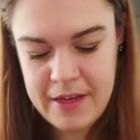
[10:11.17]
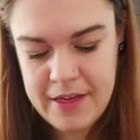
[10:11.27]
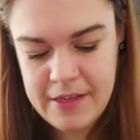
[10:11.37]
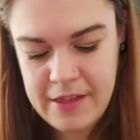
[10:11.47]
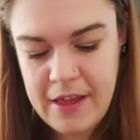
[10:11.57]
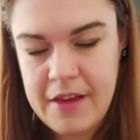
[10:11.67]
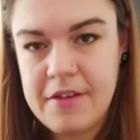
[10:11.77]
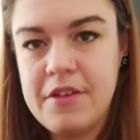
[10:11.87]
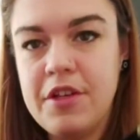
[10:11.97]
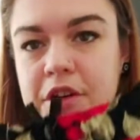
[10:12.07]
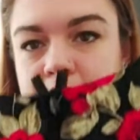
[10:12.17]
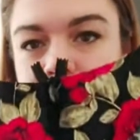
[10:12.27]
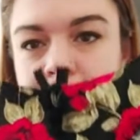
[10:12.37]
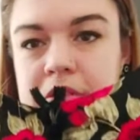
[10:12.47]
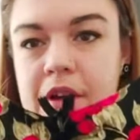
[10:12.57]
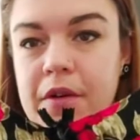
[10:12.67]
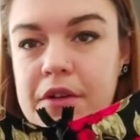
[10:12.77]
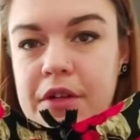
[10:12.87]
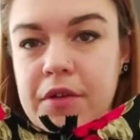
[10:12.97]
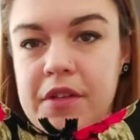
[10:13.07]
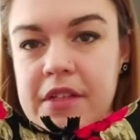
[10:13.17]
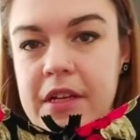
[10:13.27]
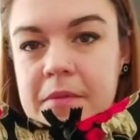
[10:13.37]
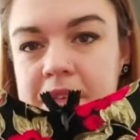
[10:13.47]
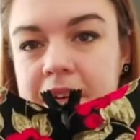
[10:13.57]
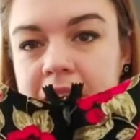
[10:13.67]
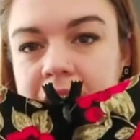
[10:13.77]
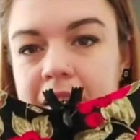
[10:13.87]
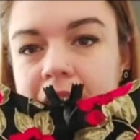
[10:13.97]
is then to sew our shoulder seams together.